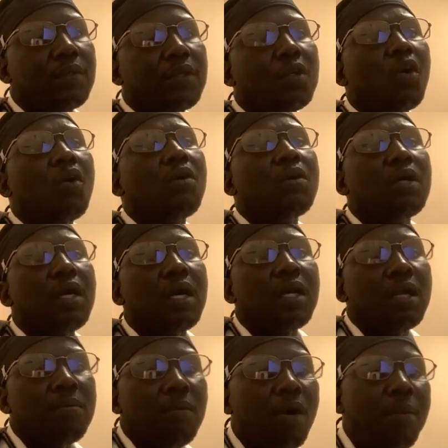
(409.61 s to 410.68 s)
dong
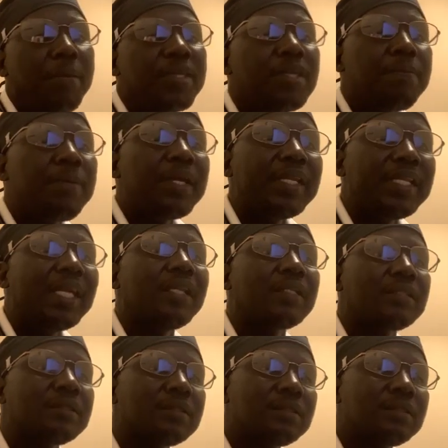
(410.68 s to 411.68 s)
anamo be ji pinien